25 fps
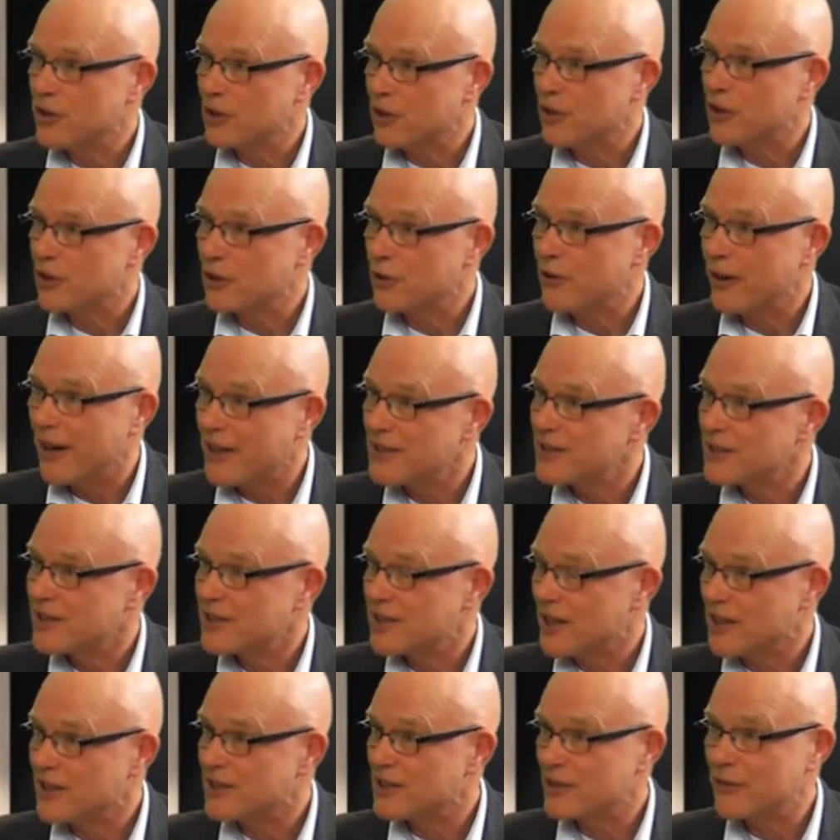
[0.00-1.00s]
you know, the
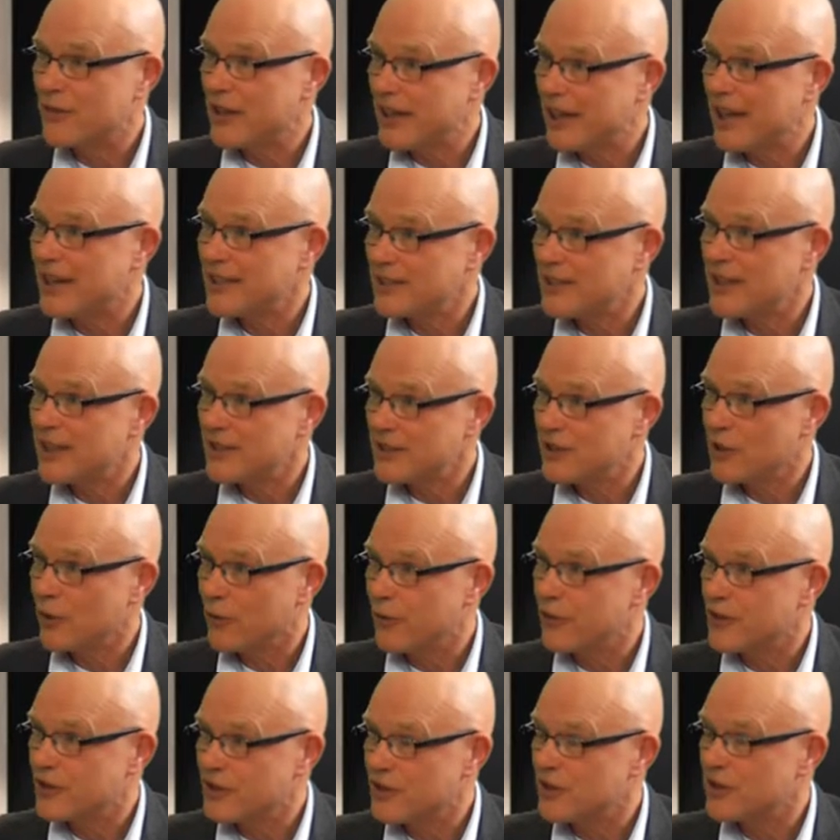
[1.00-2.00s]
grandsons of the SS
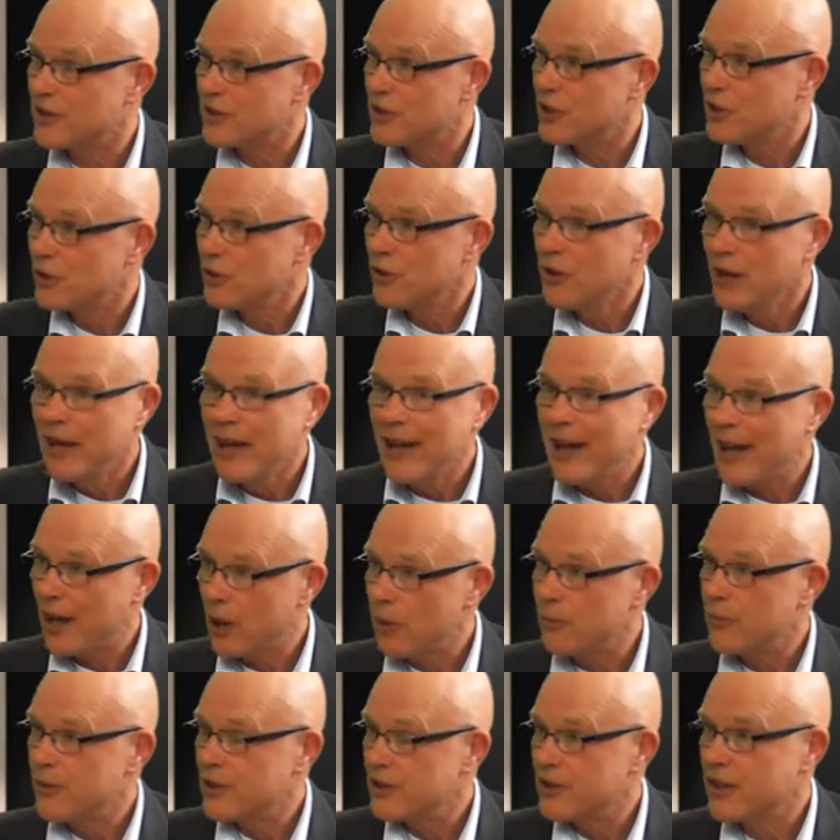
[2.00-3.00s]
officers who
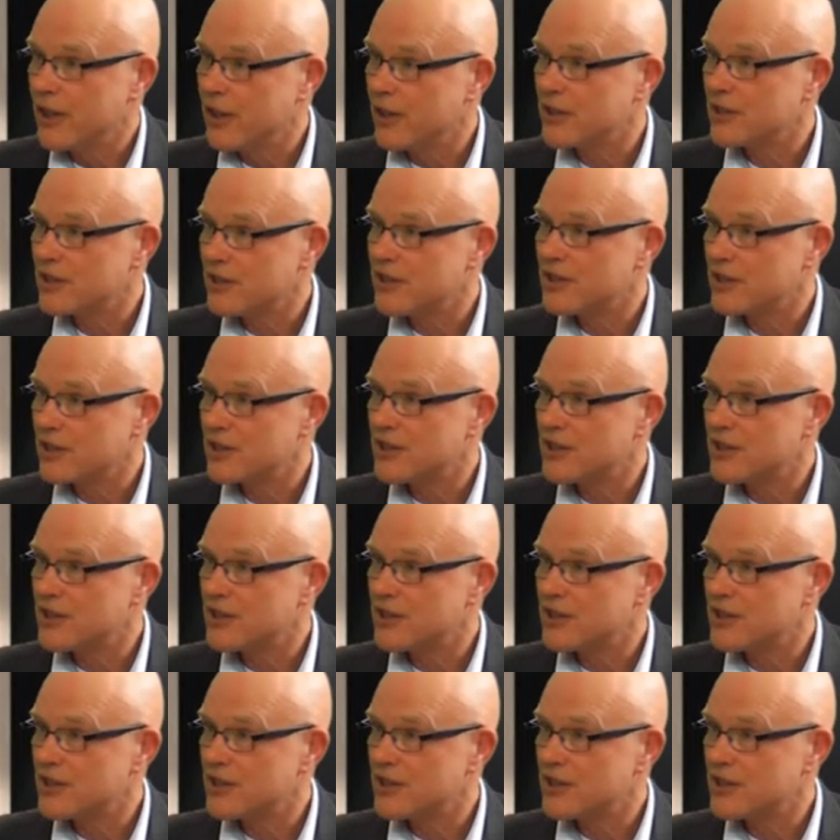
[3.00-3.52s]
helped the Nazis